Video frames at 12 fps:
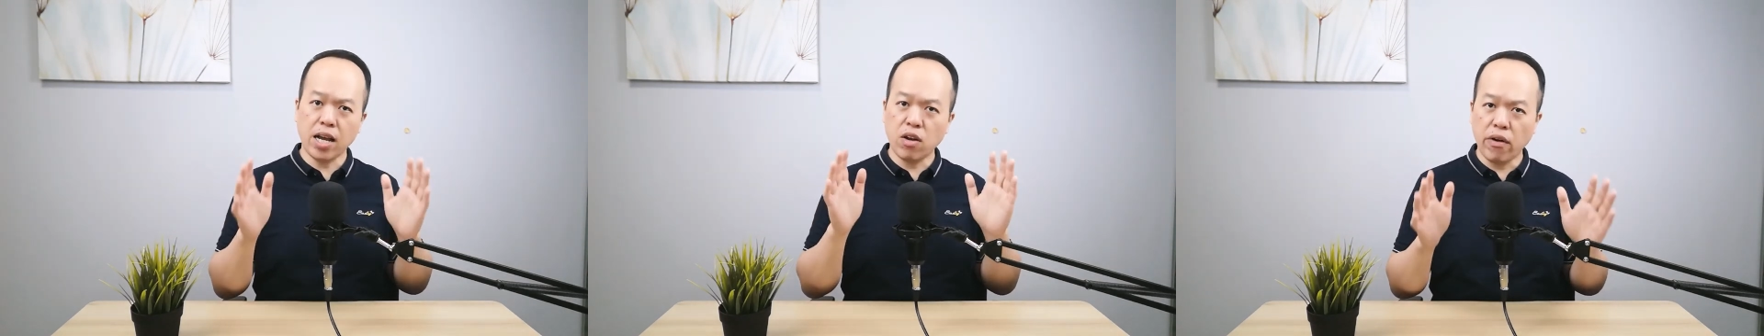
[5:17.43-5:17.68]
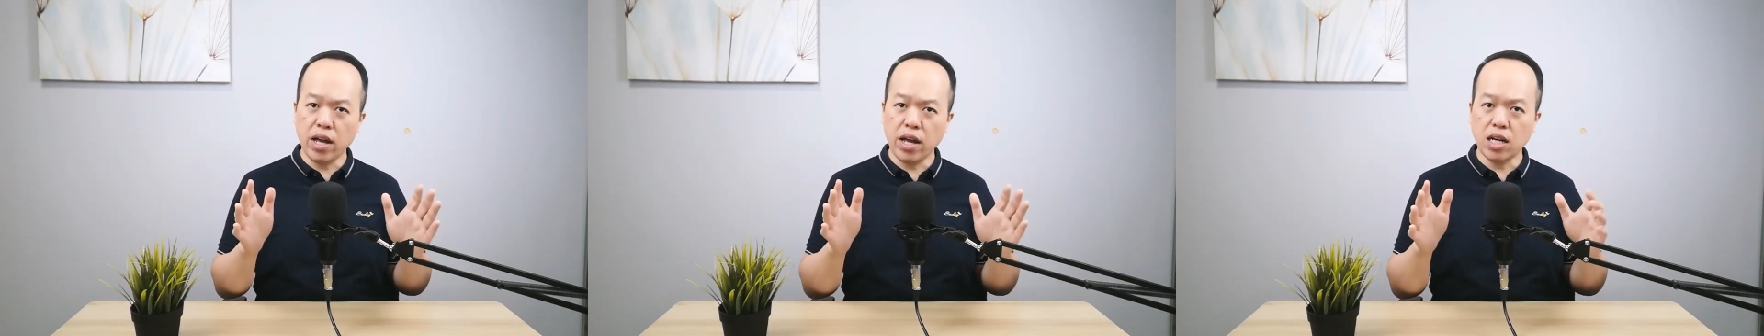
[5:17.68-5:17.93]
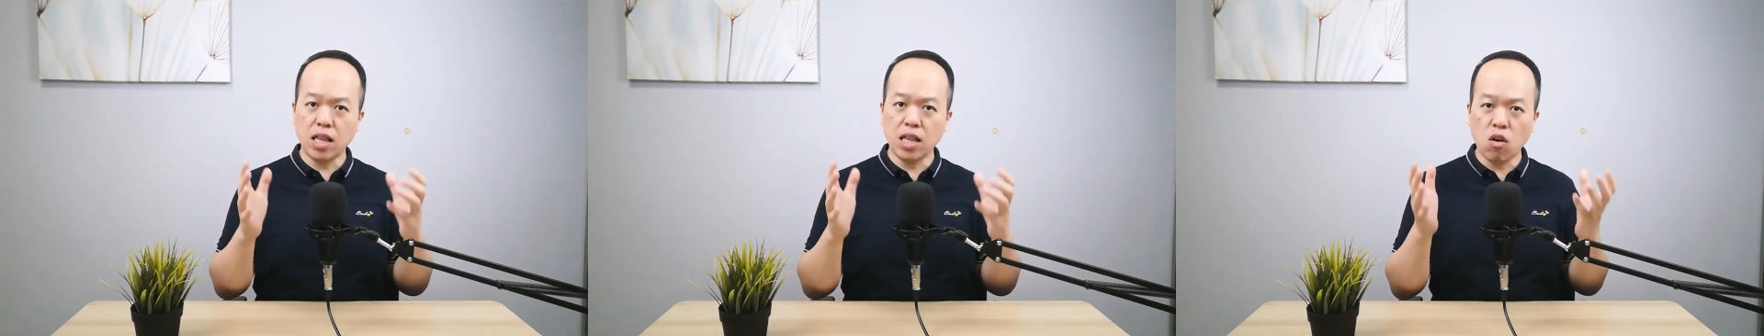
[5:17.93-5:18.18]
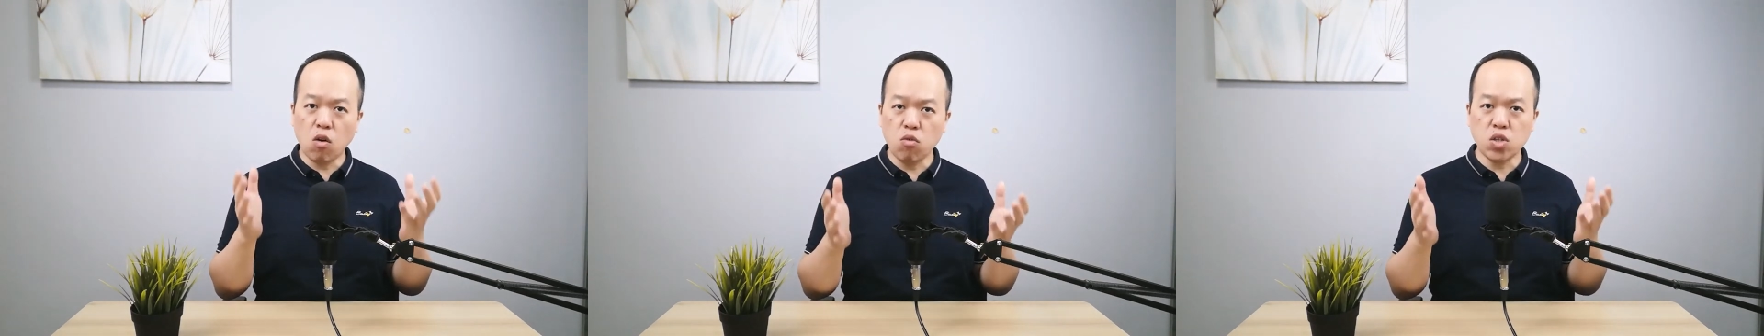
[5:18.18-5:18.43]
and create a
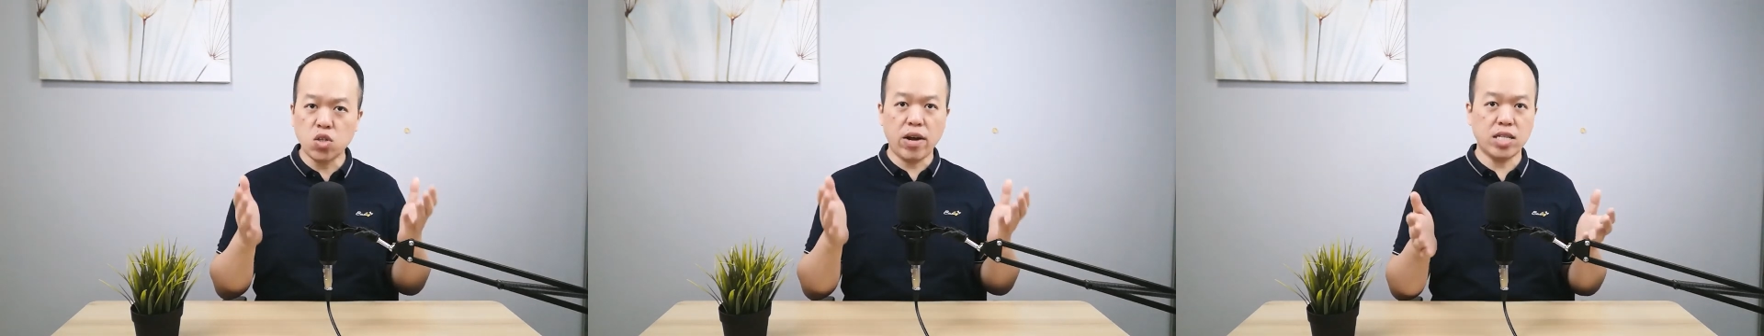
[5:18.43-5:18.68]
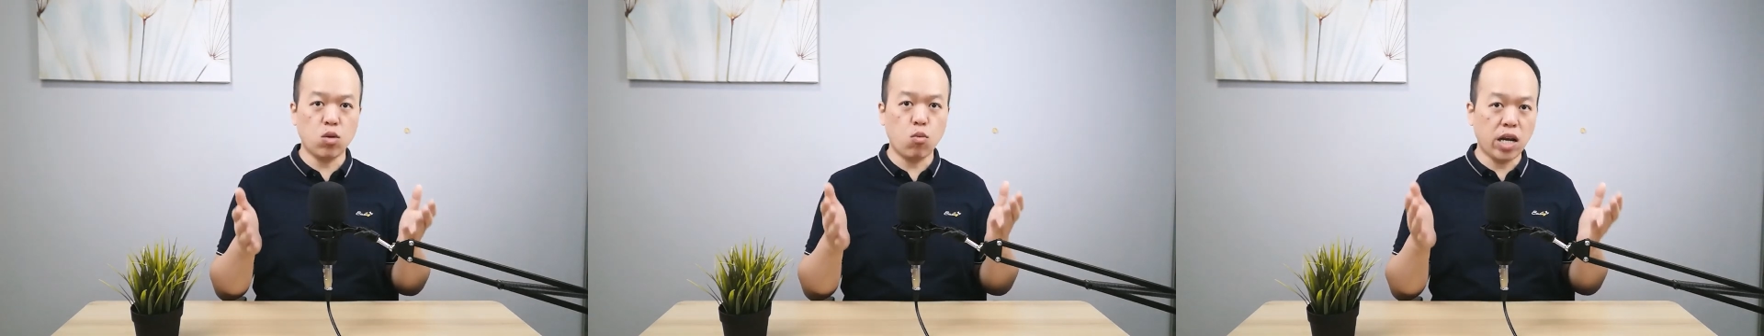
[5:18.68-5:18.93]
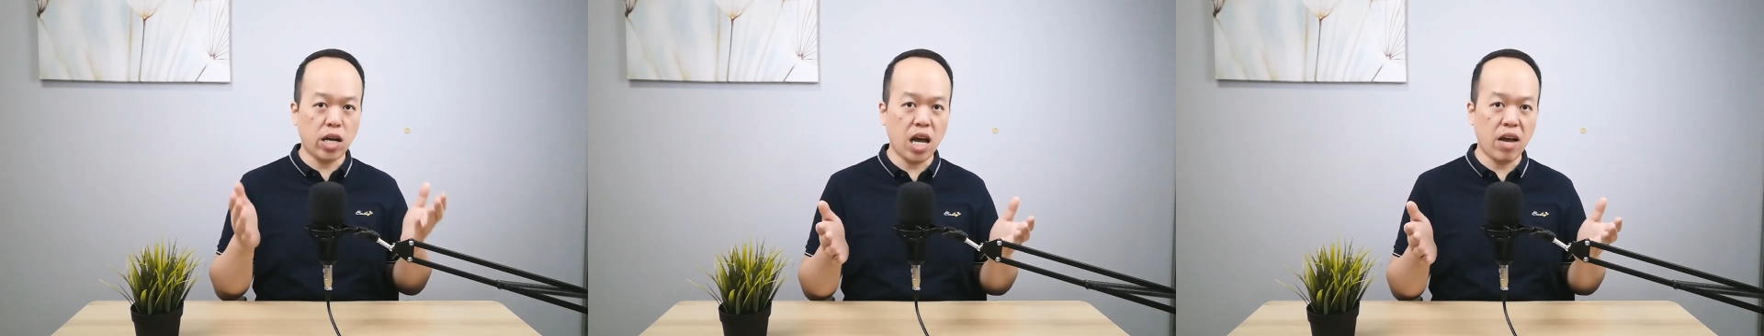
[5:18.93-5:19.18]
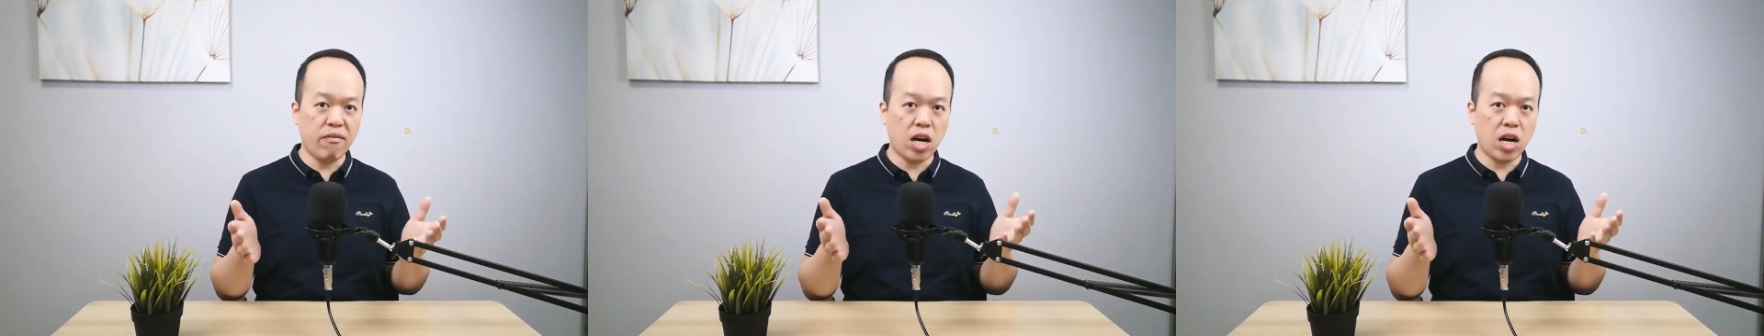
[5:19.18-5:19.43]
low-stress
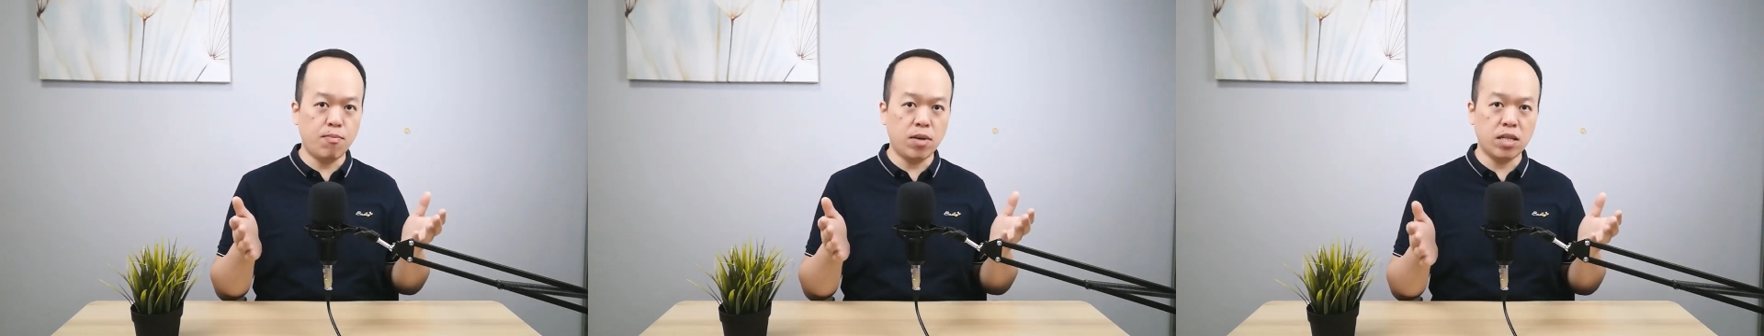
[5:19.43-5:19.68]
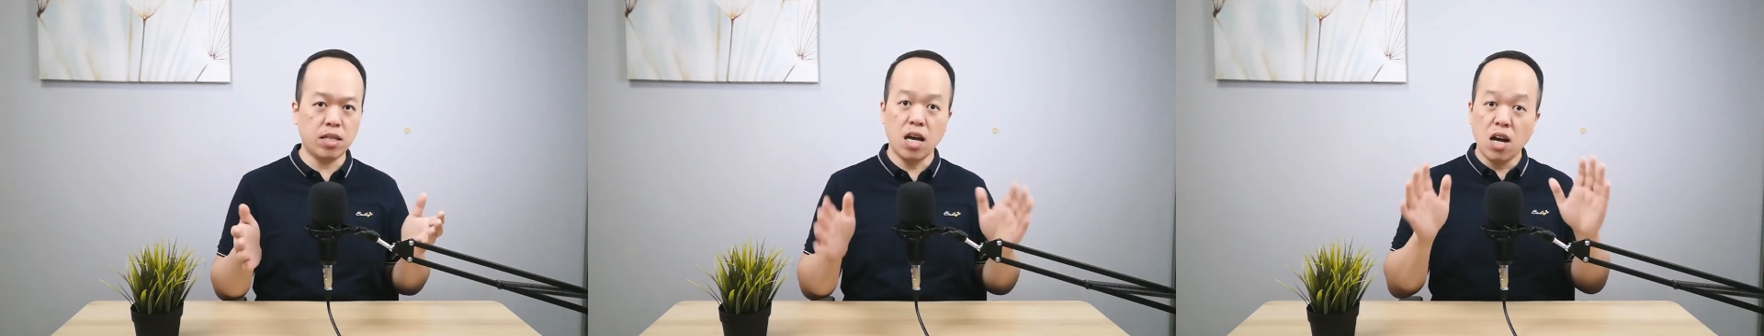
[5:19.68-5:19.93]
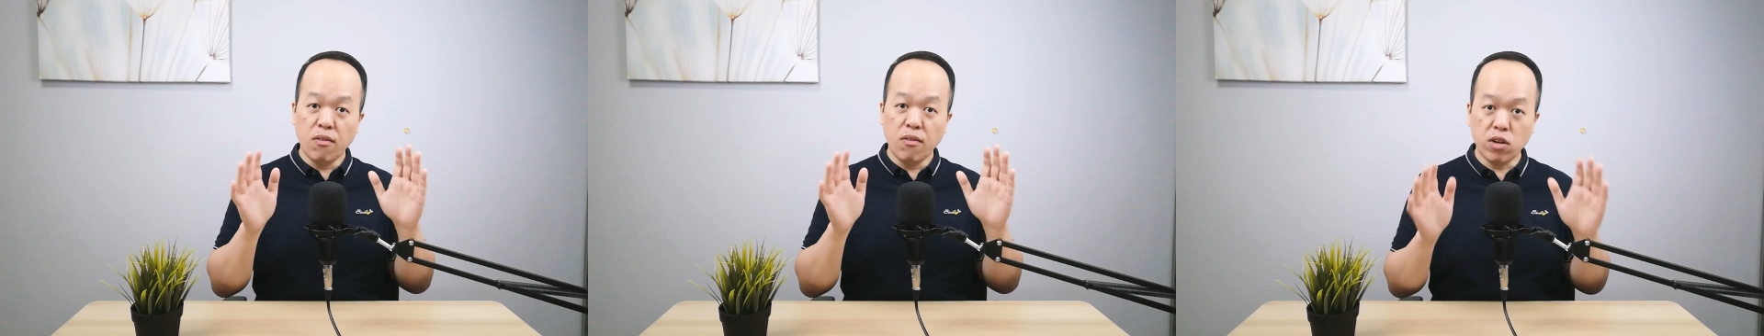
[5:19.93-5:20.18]
working environment